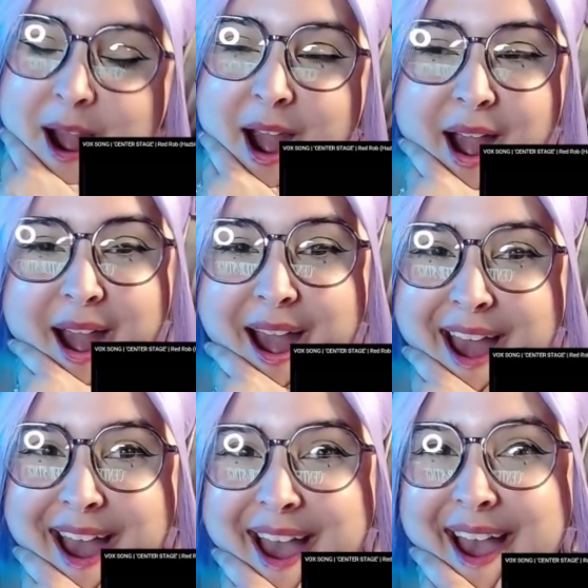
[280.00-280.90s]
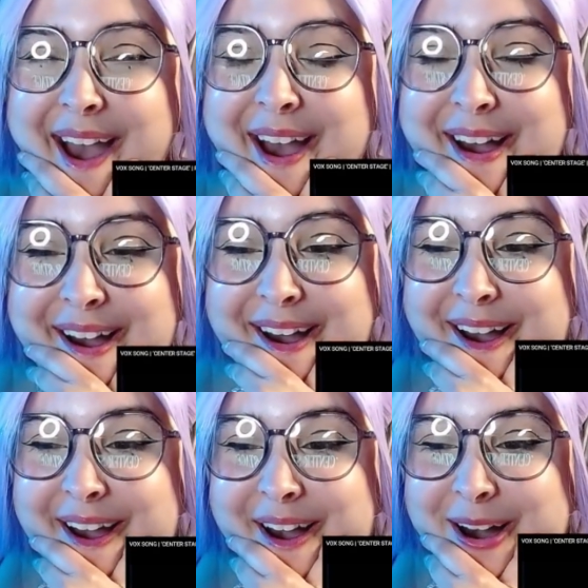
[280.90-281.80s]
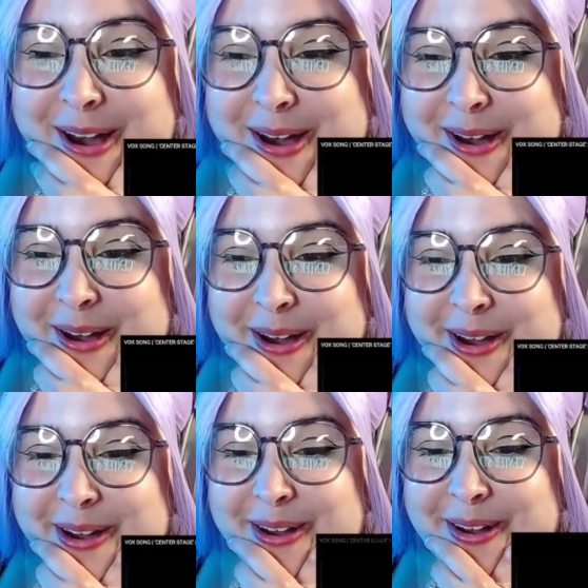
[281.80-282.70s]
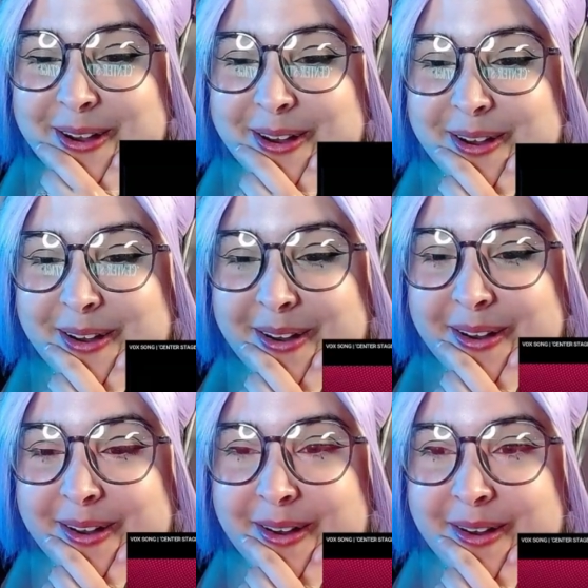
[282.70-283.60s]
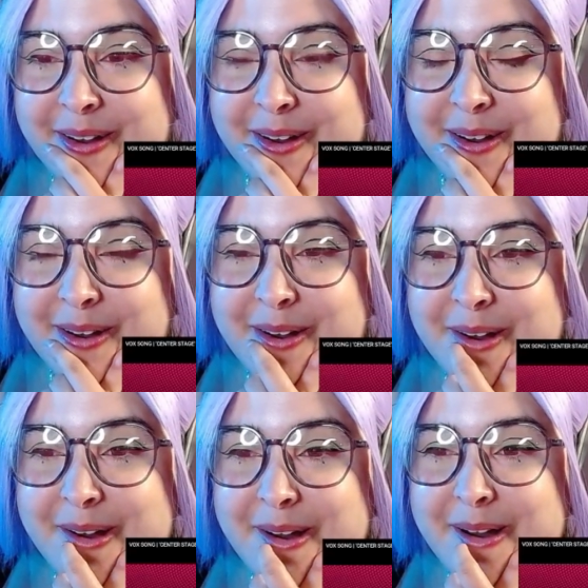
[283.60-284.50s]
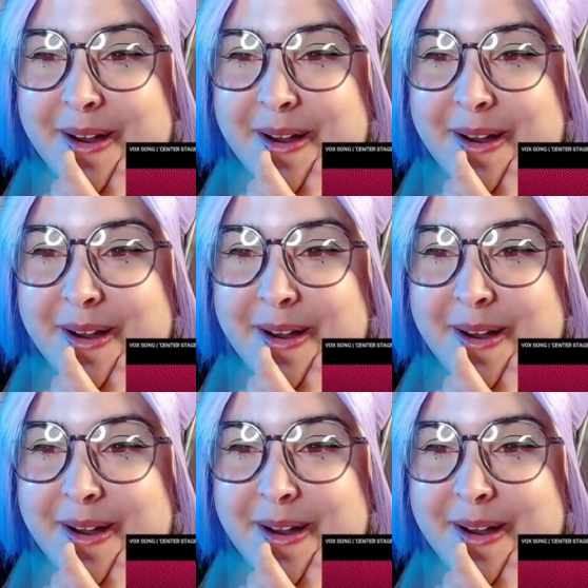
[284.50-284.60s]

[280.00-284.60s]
[no speech]